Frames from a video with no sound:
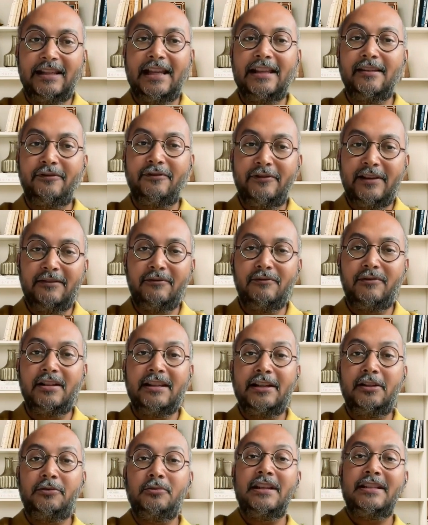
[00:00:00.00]
and the
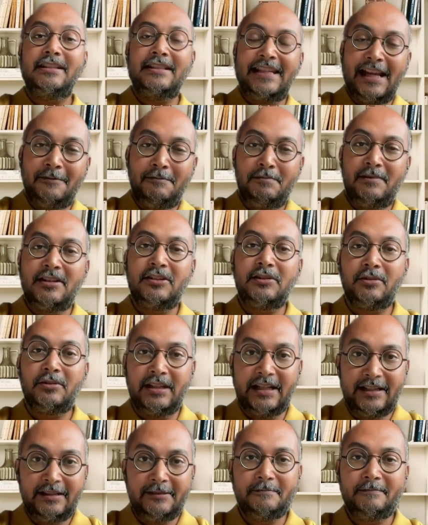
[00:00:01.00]
framework that you establish
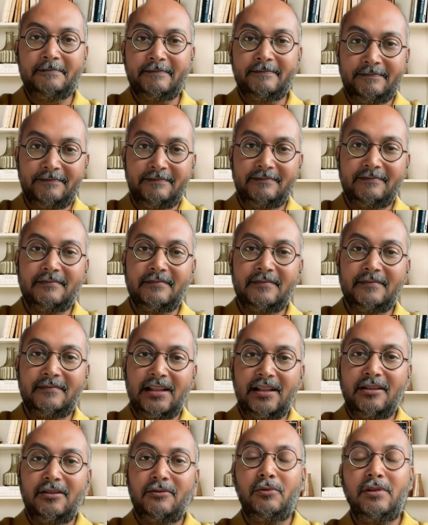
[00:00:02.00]
today
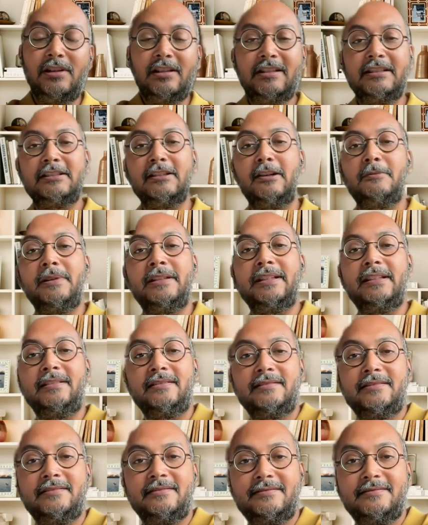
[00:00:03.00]
will
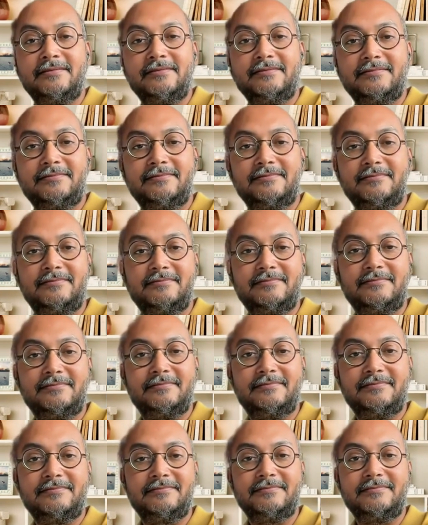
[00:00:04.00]
determine
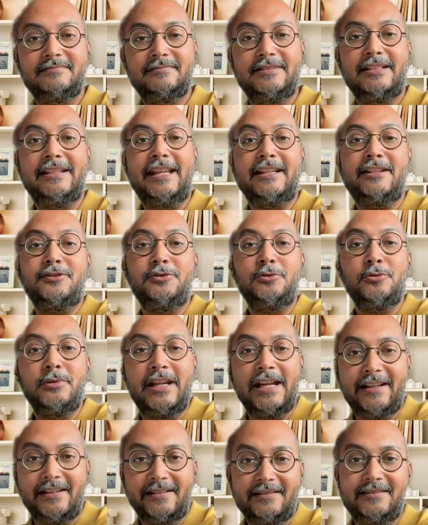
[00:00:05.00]
the next 2
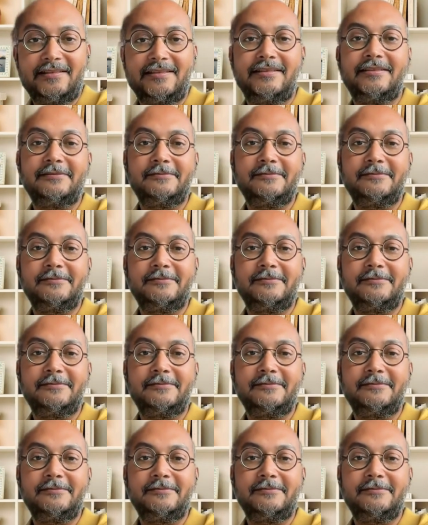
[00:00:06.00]
decades.